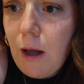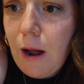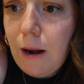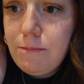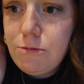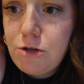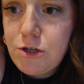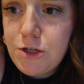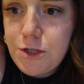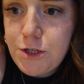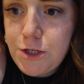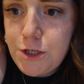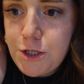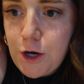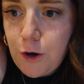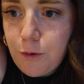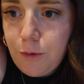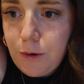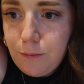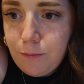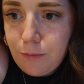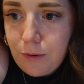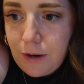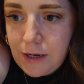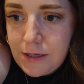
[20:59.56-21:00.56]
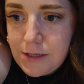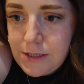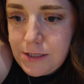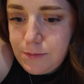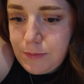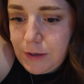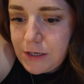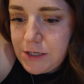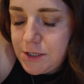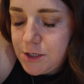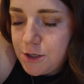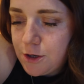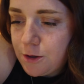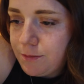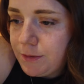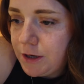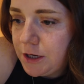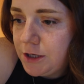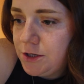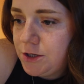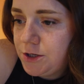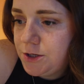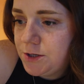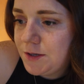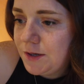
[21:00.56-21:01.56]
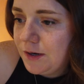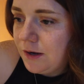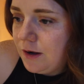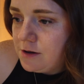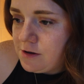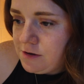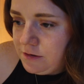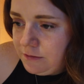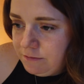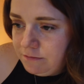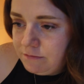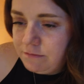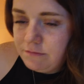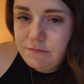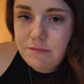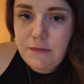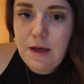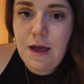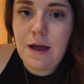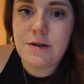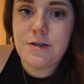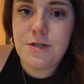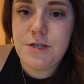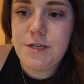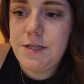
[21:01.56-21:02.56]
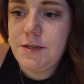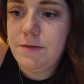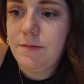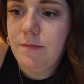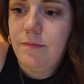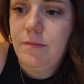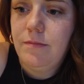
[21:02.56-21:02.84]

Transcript: I'm just so impressed by so much. Actually,